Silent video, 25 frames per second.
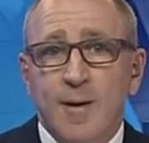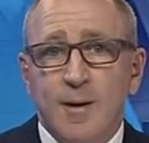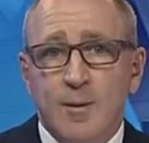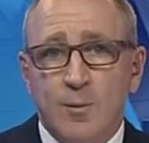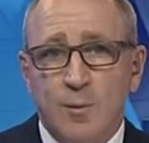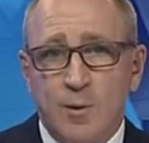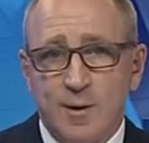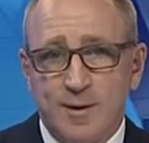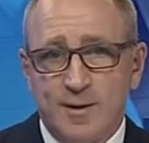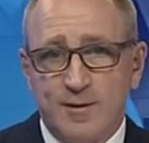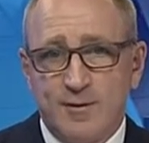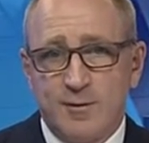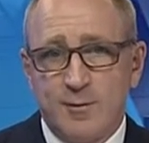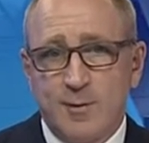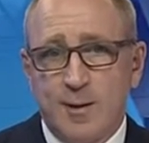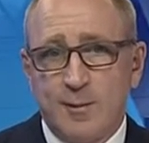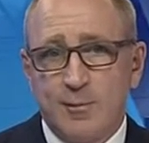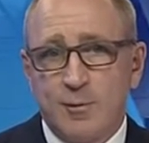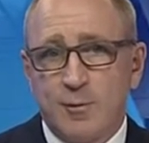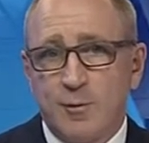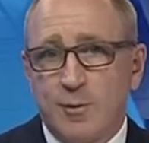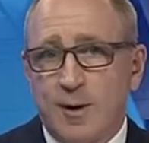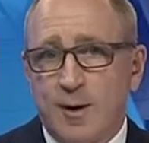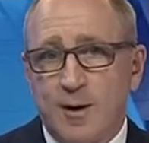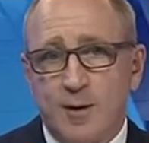wants to
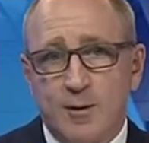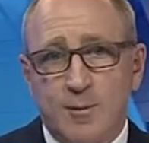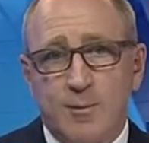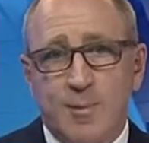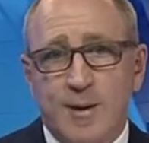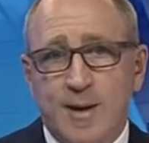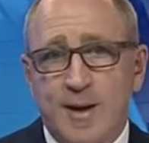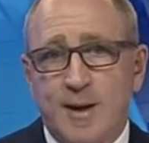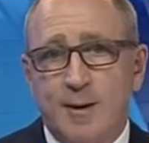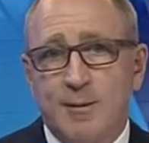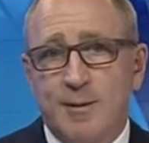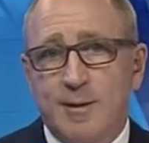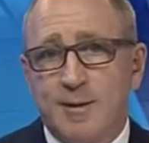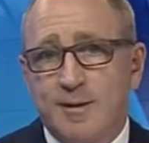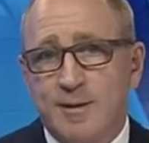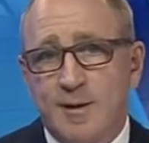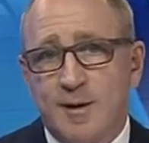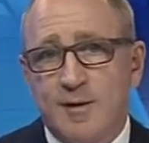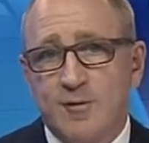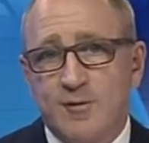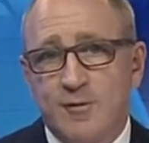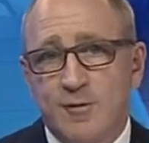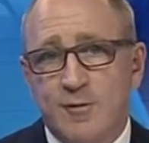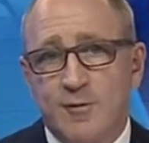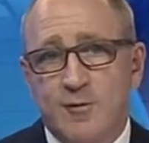upgrade a power
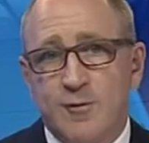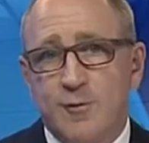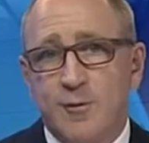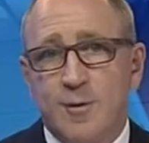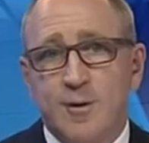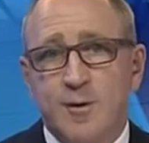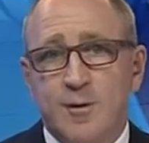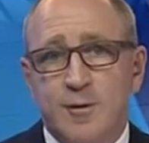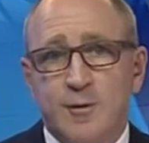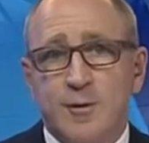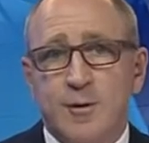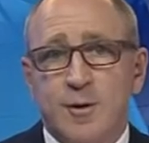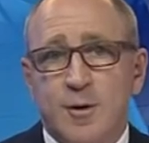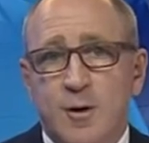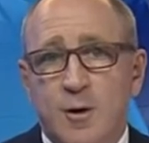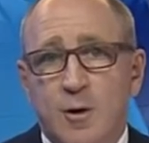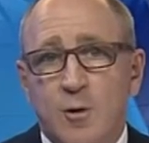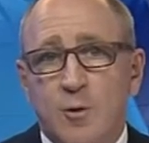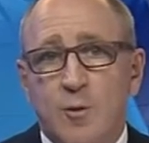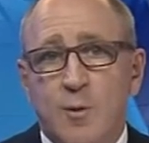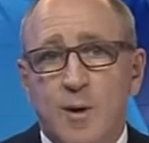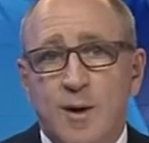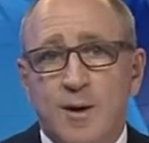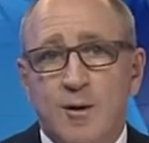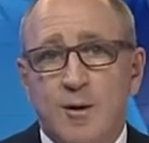station to a new
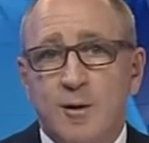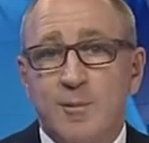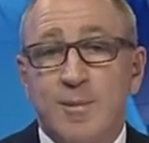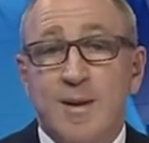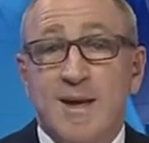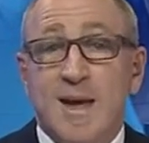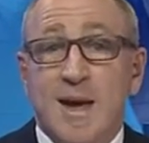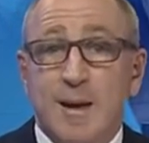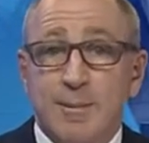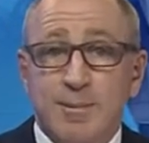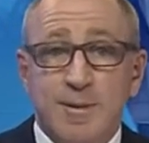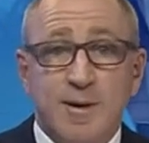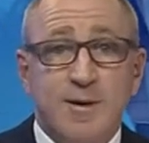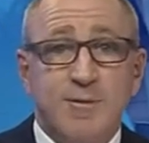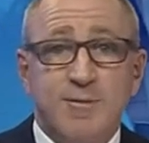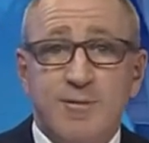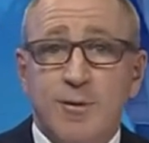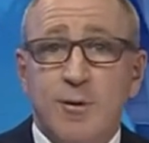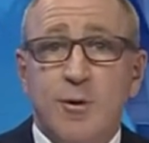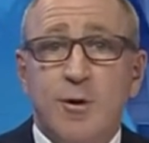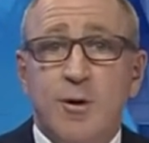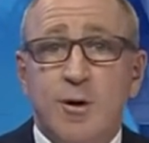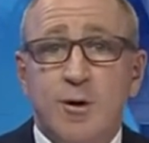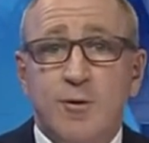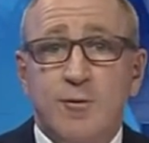coal one, I'd be happy for
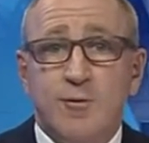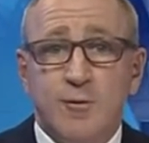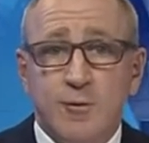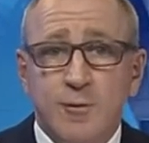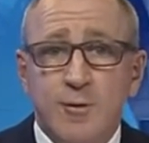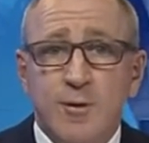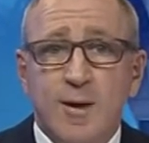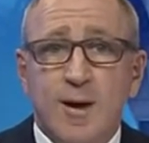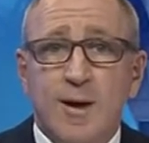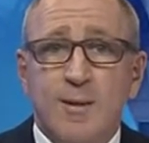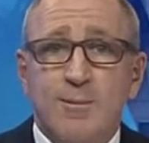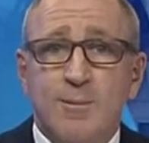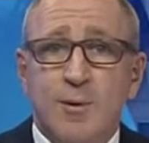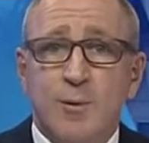her to do that.